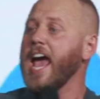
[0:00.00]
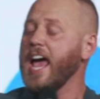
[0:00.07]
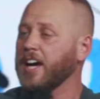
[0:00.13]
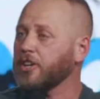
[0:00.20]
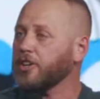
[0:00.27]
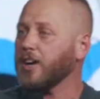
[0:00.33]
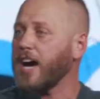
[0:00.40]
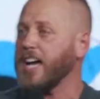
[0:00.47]
in
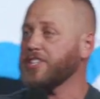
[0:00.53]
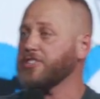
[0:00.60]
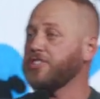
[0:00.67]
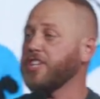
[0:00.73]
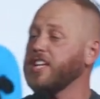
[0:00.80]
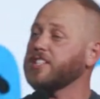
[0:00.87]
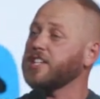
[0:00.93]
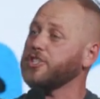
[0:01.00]
Christ
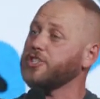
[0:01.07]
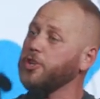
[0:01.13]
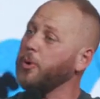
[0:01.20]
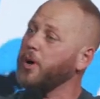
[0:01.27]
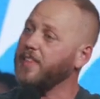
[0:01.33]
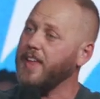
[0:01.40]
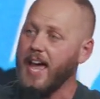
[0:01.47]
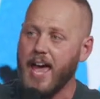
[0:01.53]
Jesus. You
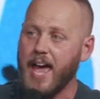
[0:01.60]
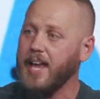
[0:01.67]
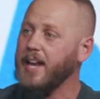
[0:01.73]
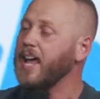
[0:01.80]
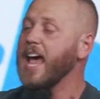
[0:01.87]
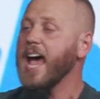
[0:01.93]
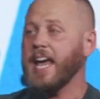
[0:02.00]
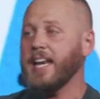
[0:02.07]
are the head
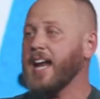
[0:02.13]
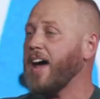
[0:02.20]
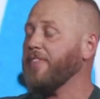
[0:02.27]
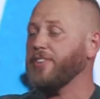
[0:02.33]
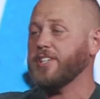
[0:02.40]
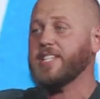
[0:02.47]
and not the